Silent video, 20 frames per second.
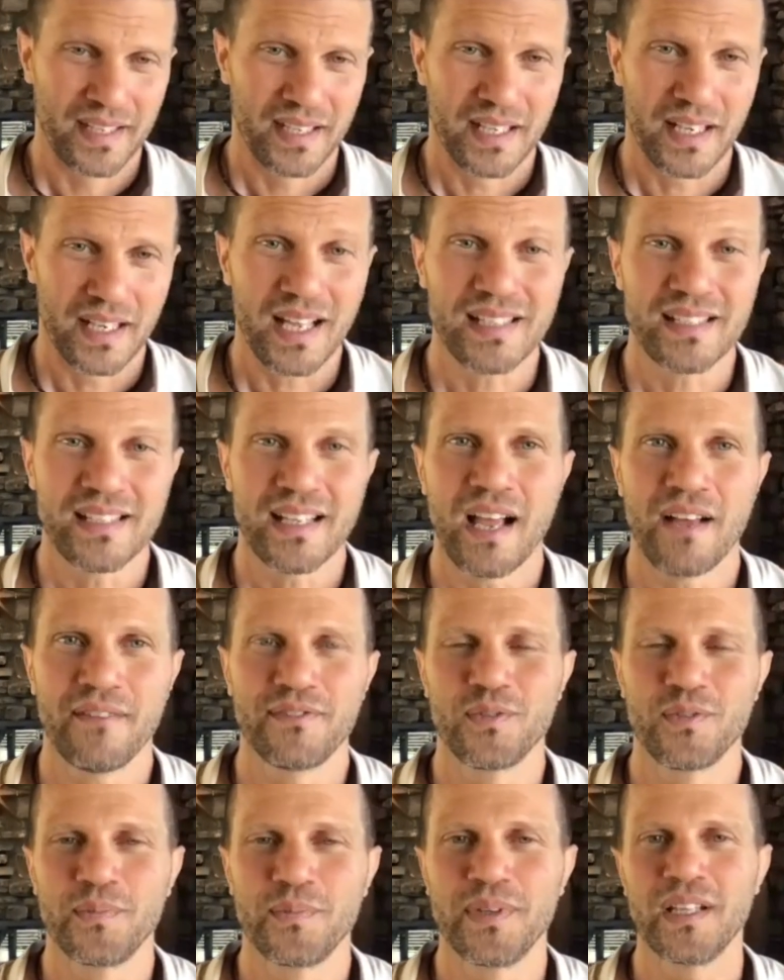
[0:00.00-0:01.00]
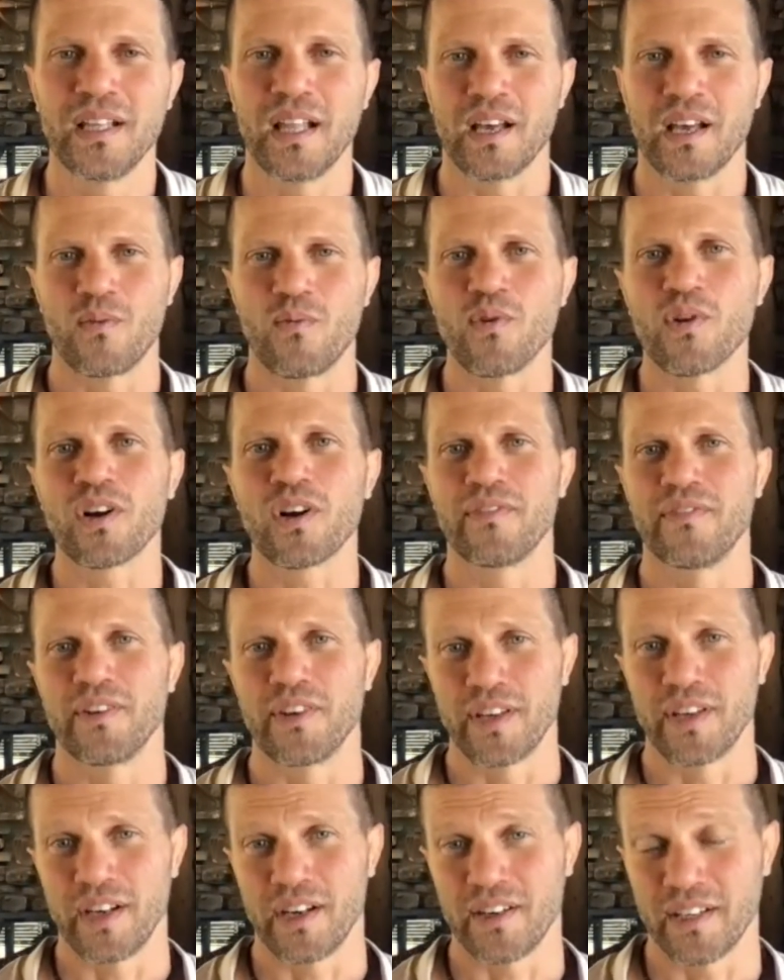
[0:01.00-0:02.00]
It doesn't have to be like work
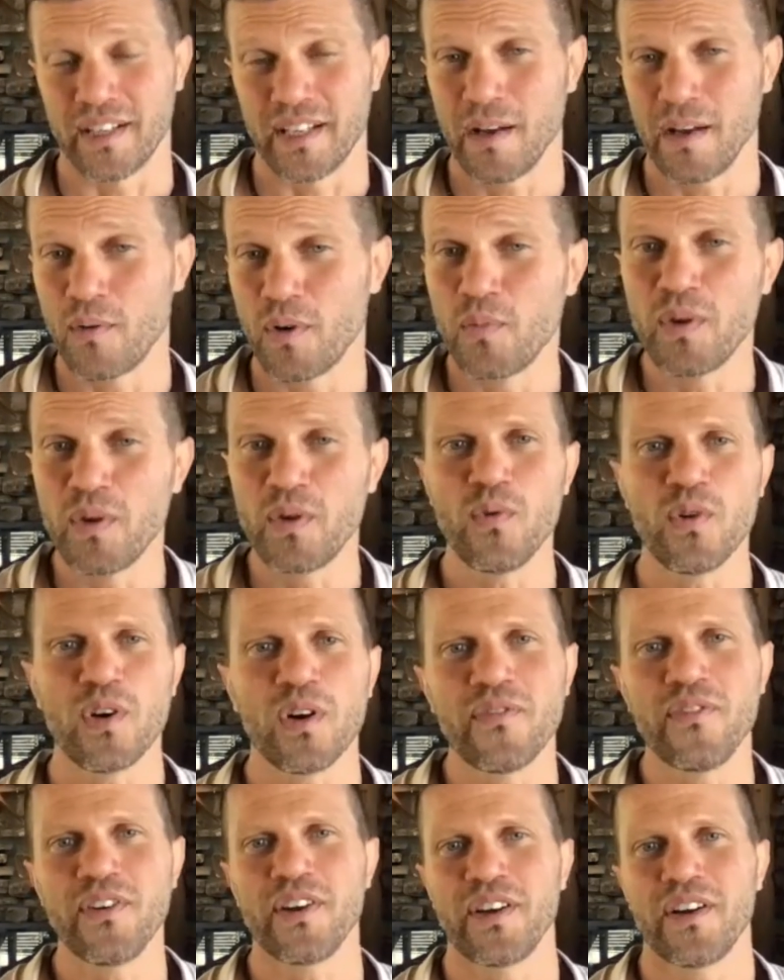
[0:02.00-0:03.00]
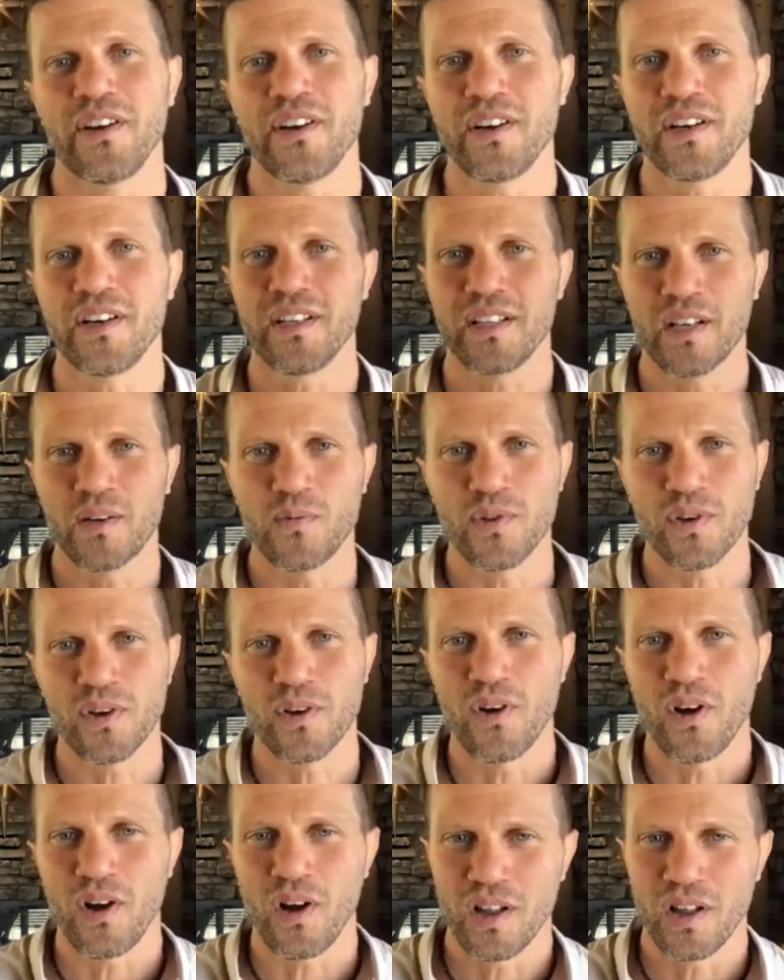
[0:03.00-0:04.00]
very hard. Yeah. When we work very hard, like
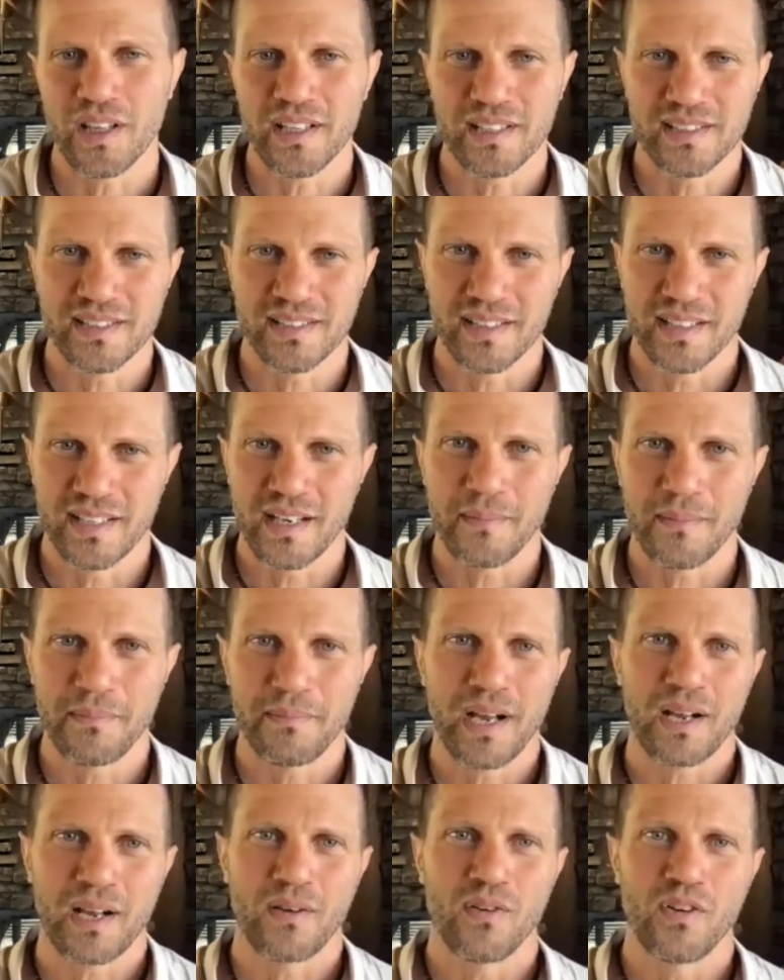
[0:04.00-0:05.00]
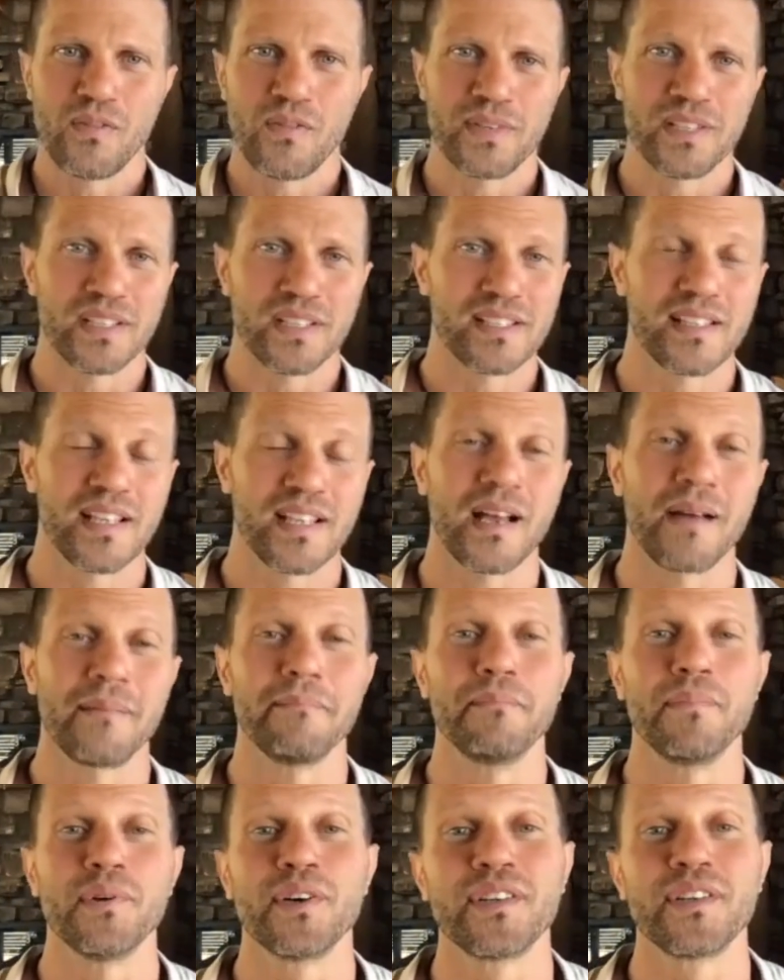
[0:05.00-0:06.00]
workaholics, they come back home and they say,
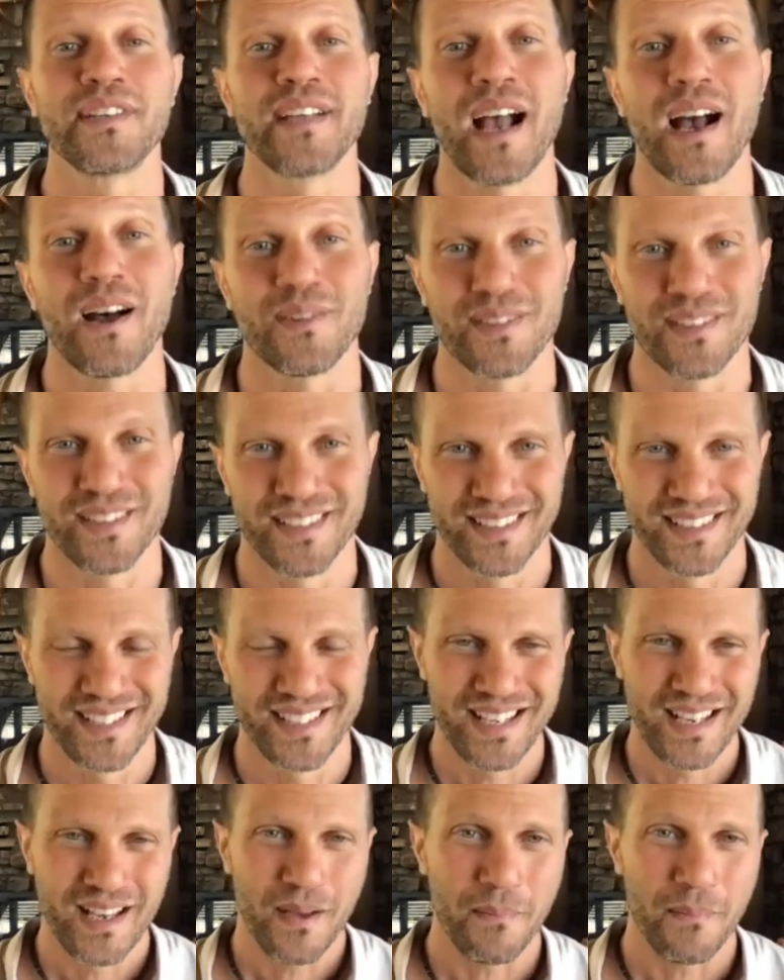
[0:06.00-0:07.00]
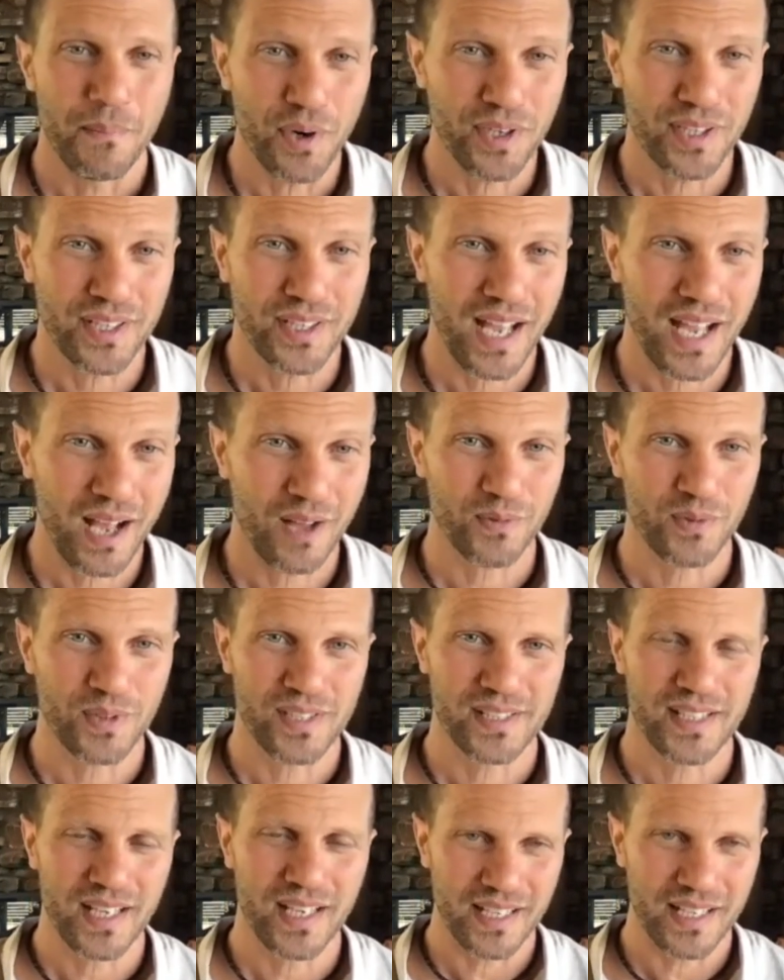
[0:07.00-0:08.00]
I'm burnt out. Burnt out. We
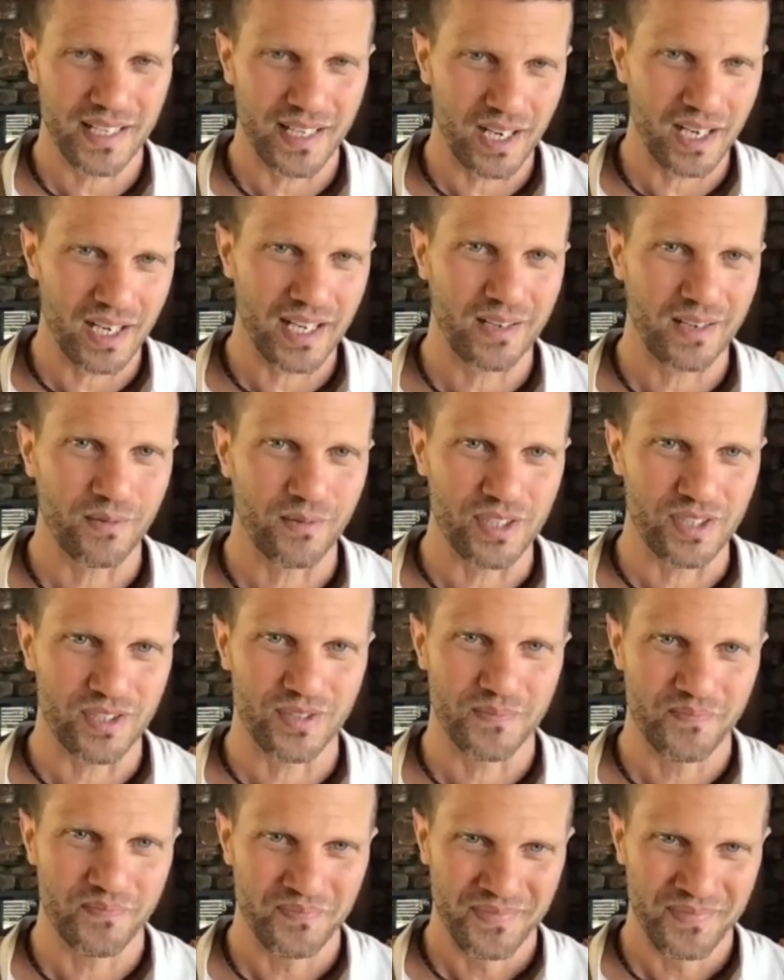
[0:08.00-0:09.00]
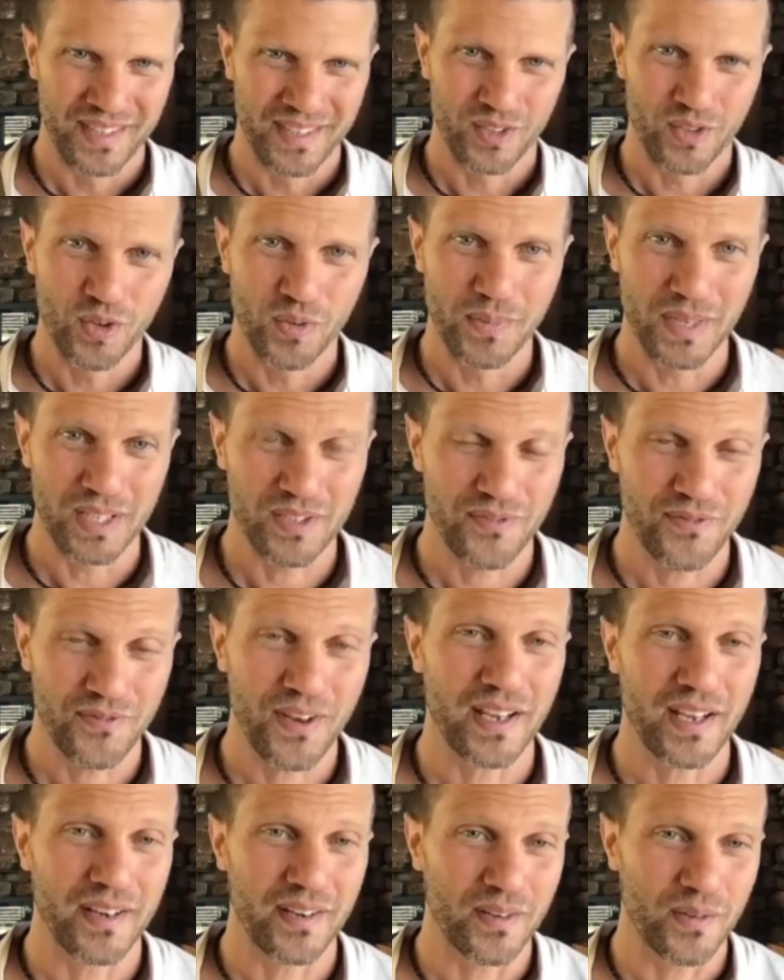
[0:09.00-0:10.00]
say it in our language. Too much
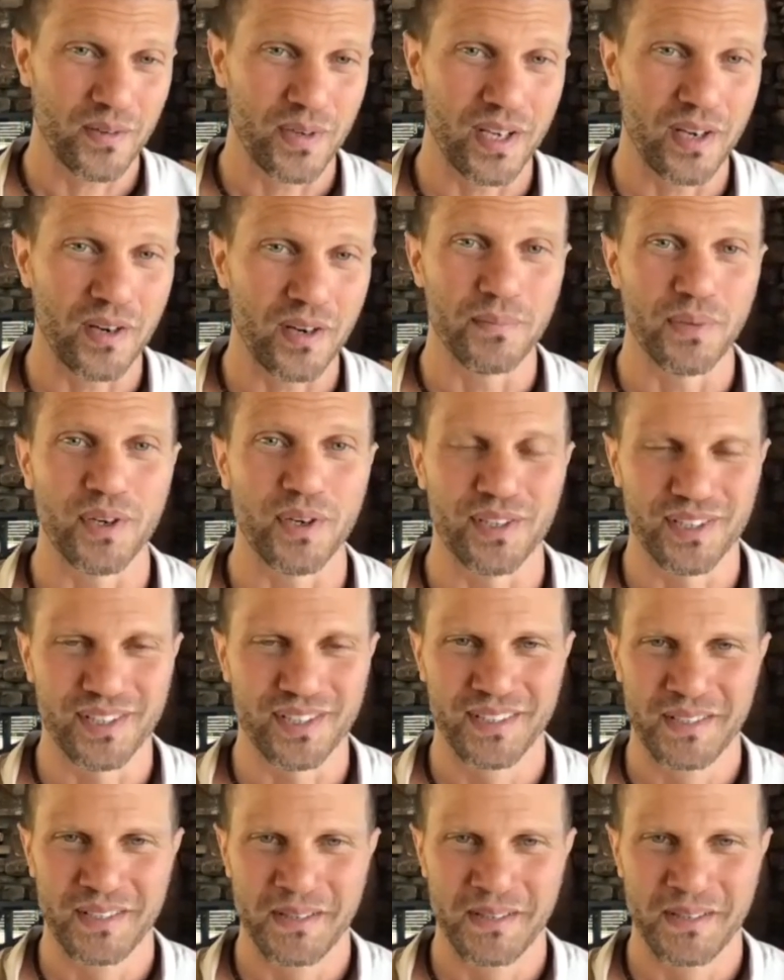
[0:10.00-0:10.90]
fire. We are burnt.